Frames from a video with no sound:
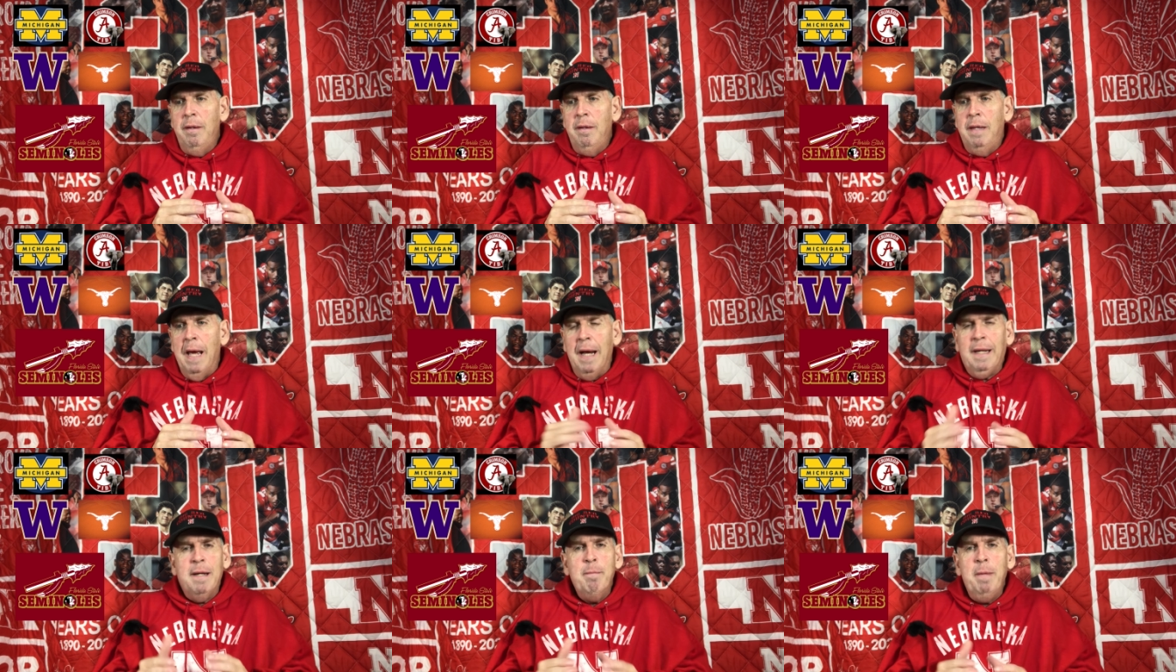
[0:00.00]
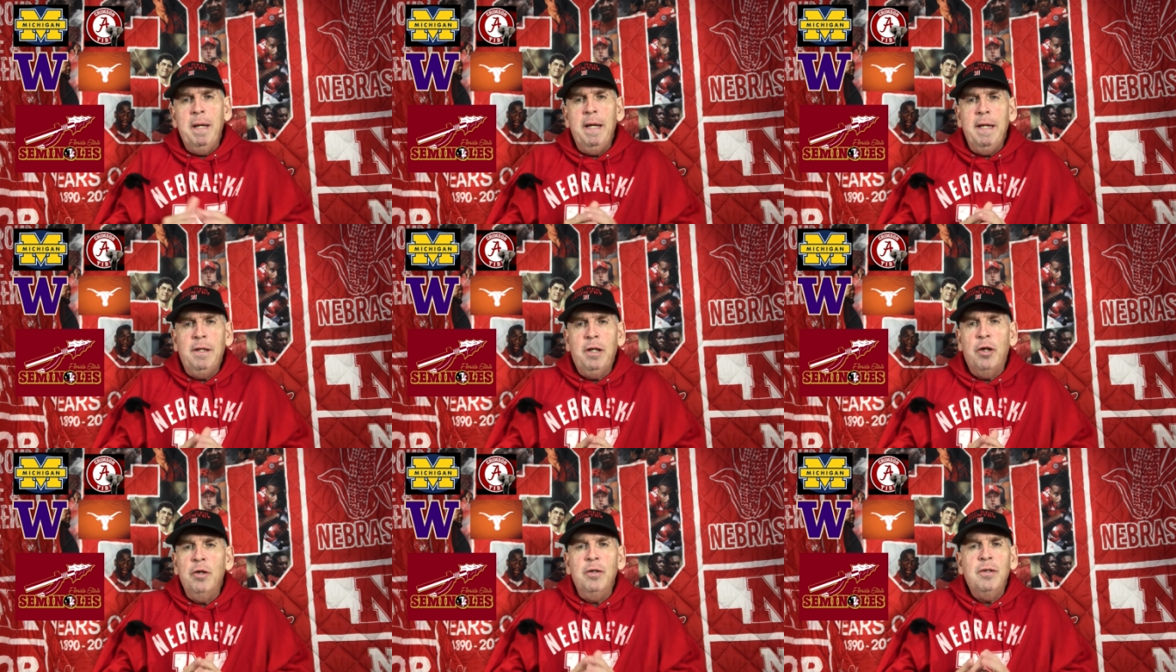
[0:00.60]
that committee
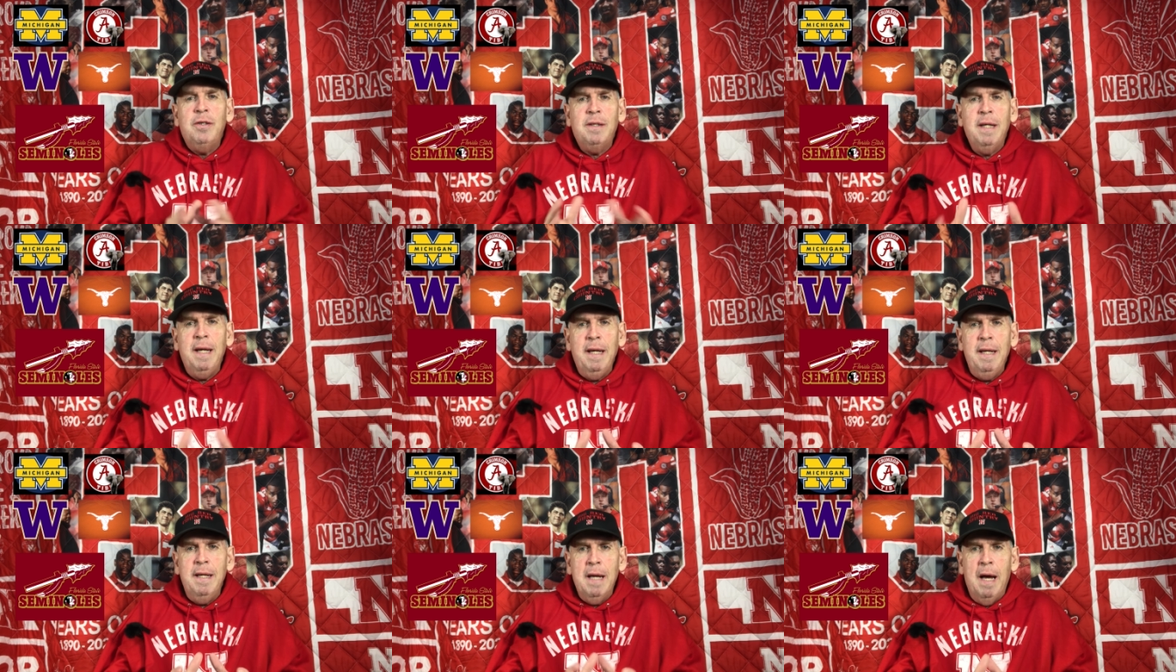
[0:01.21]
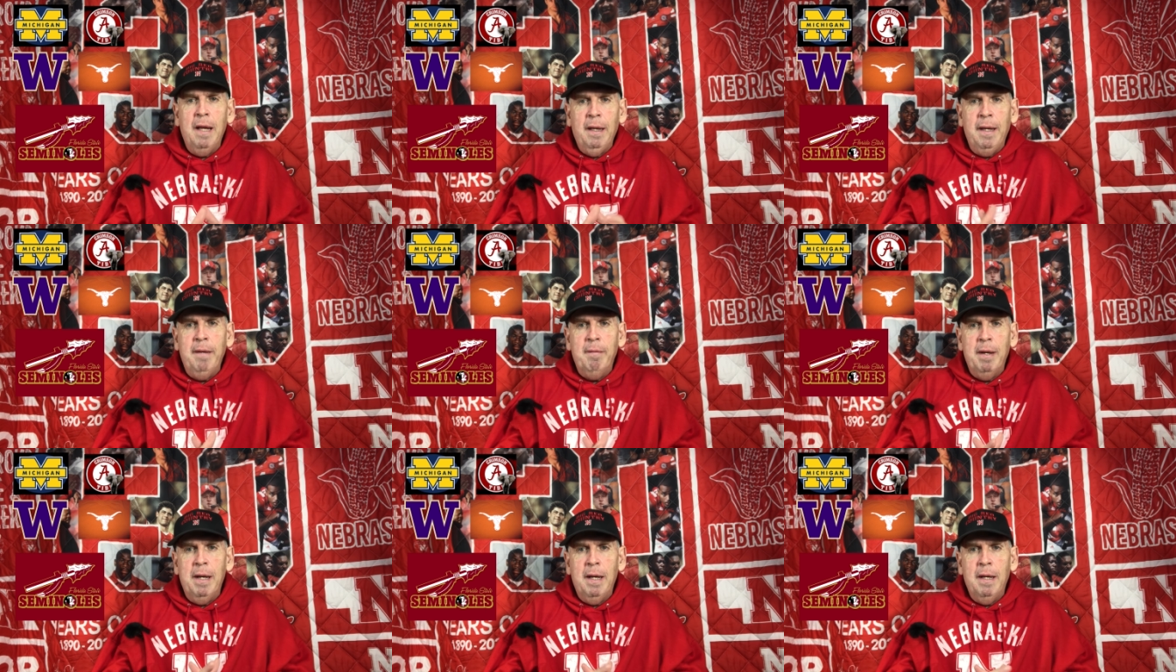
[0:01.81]
couldn't see not
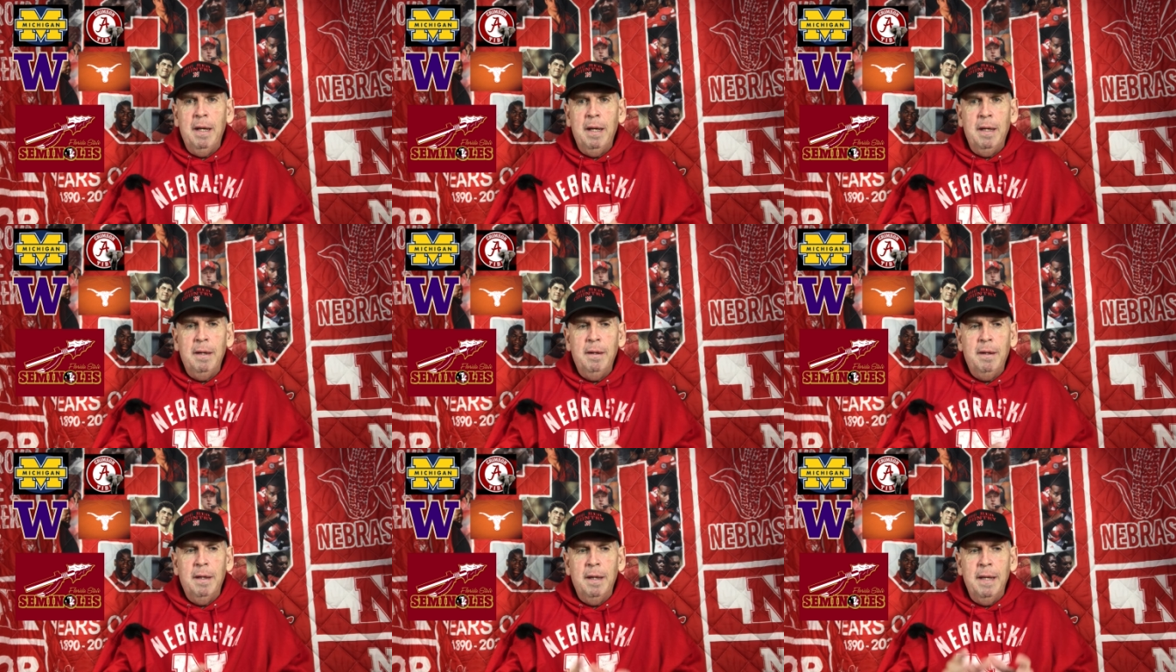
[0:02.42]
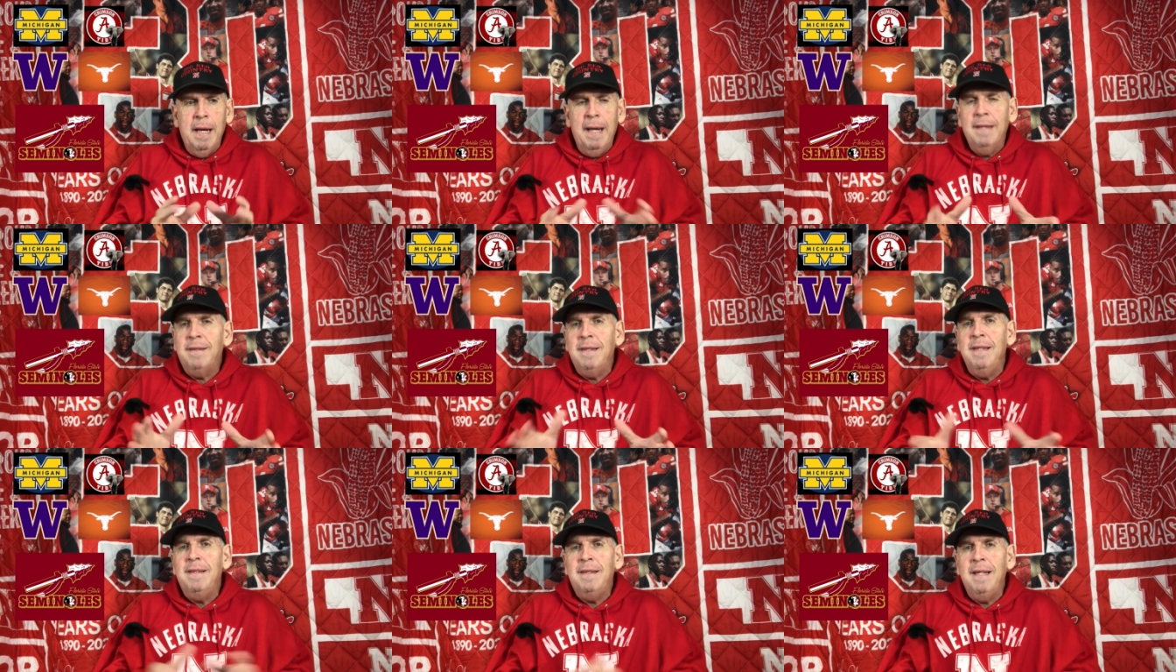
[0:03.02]
leaving a, an
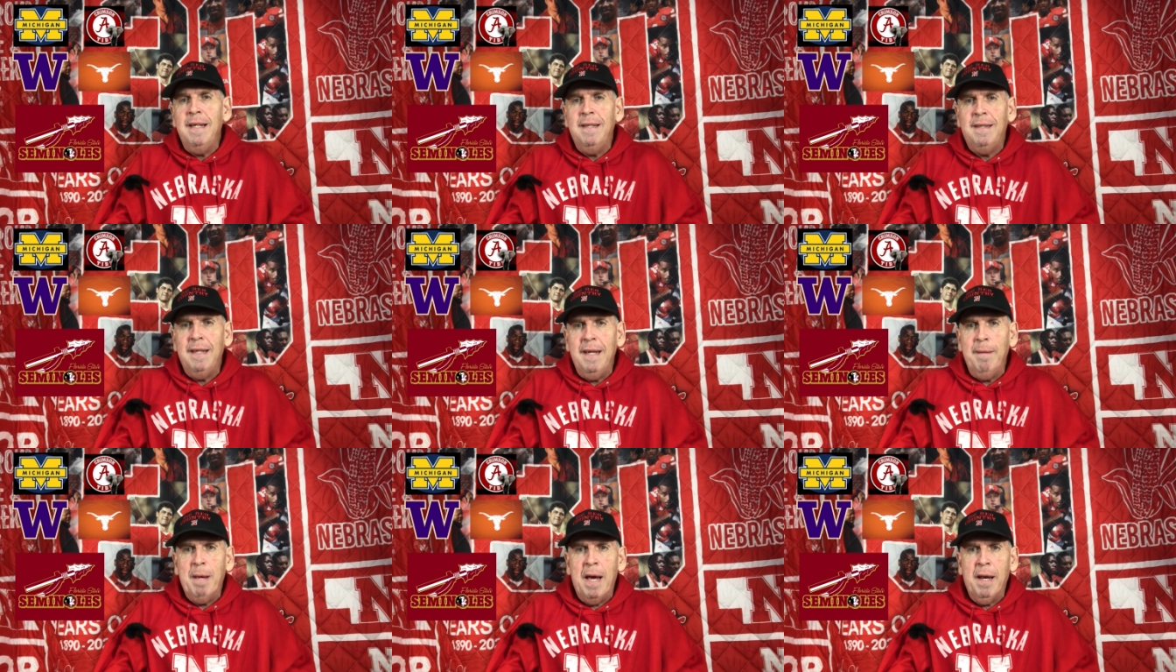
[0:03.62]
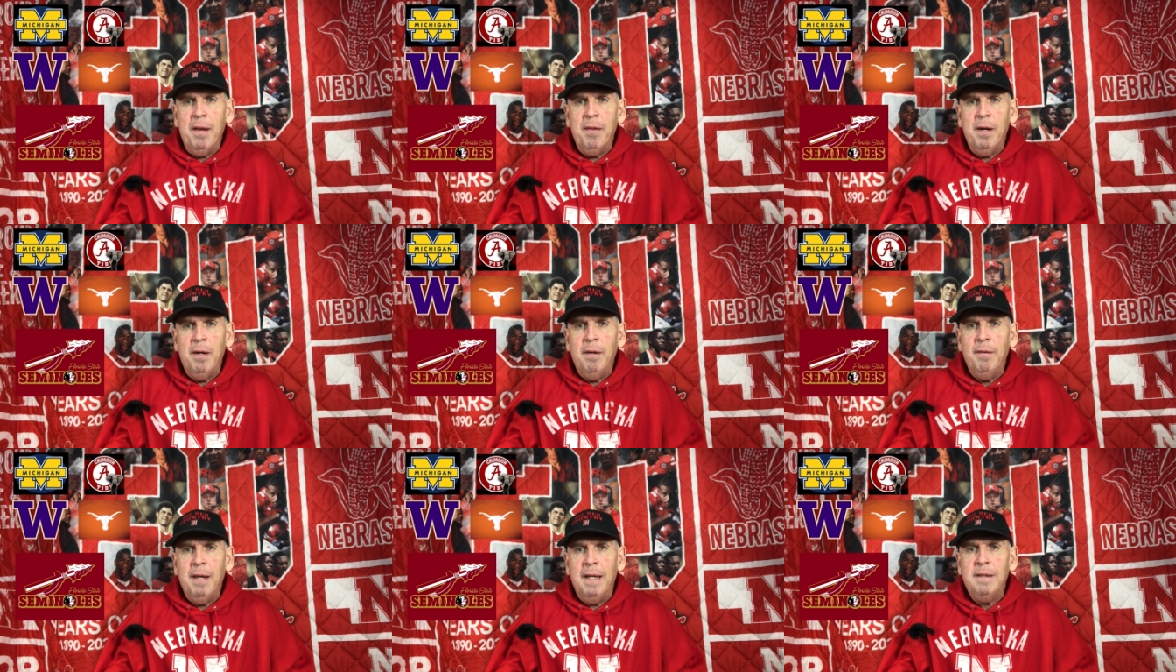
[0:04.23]
SEC team out of
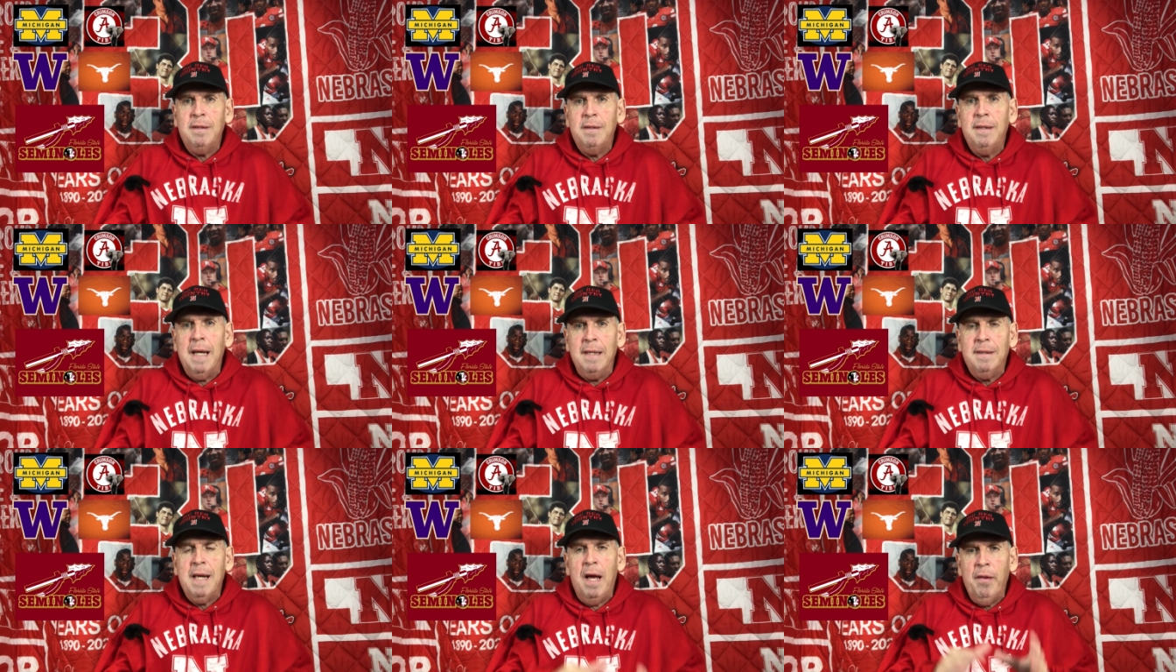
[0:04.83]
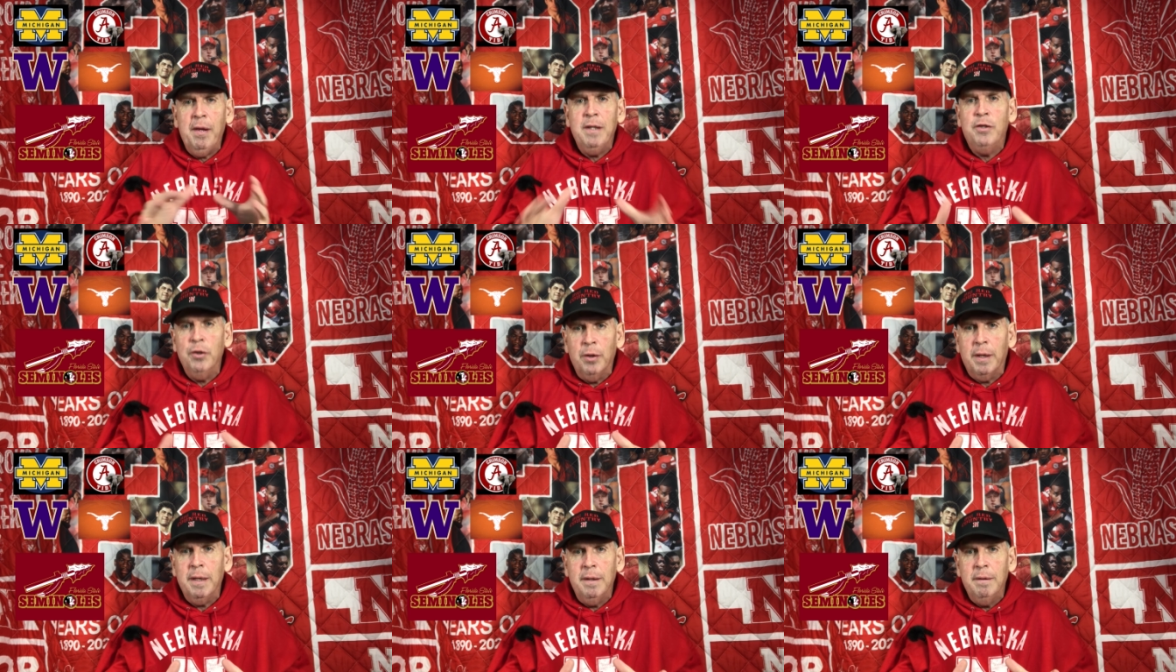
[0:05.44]
there. That's that's how they
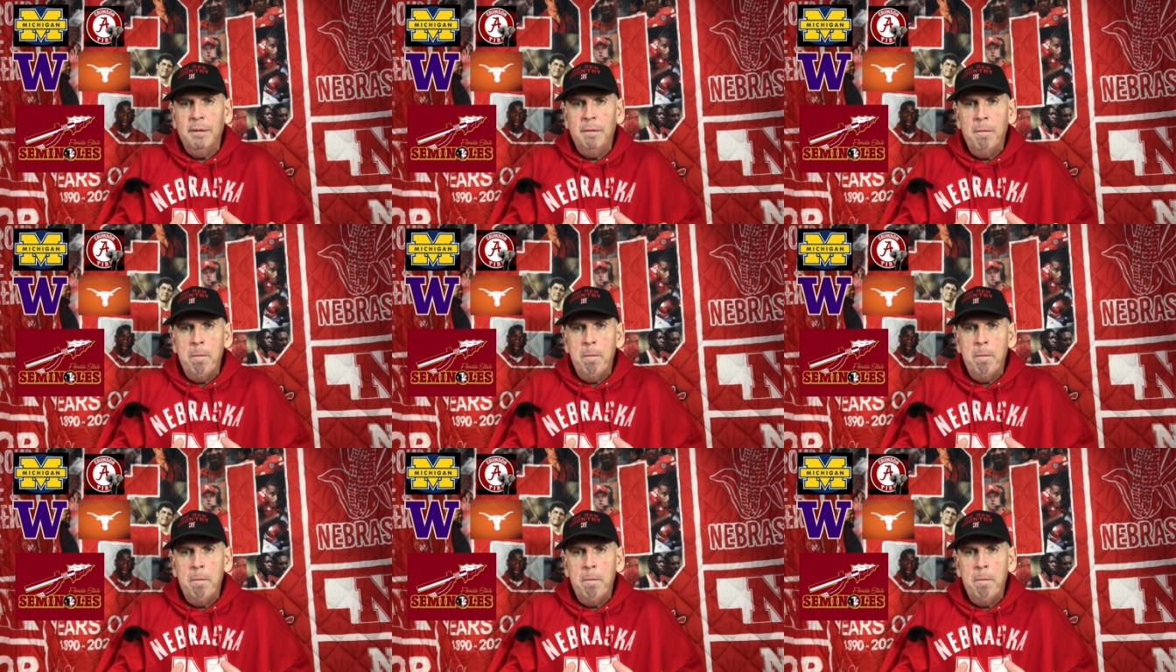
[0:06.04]
took it.